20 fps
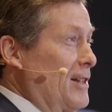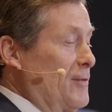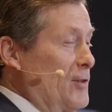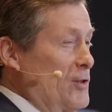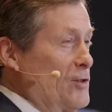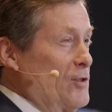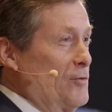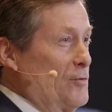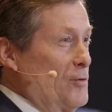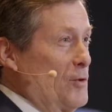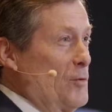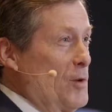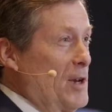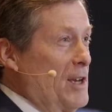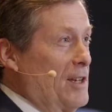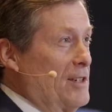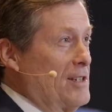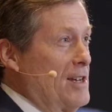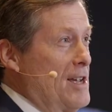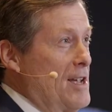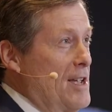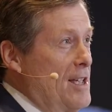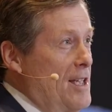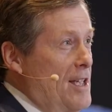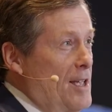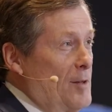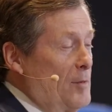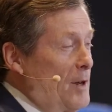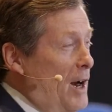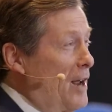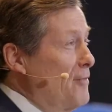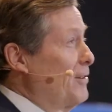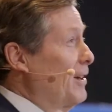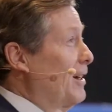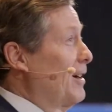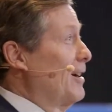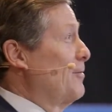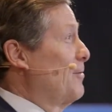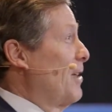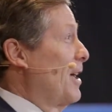television for weeks. But I
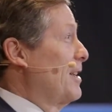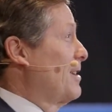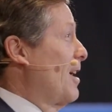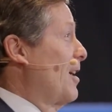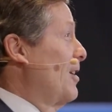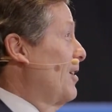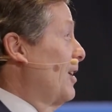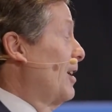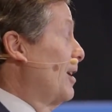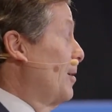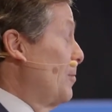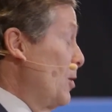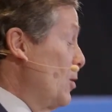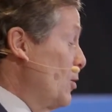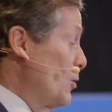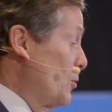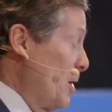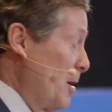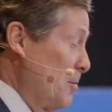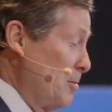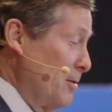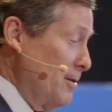figure if that's how you can amuse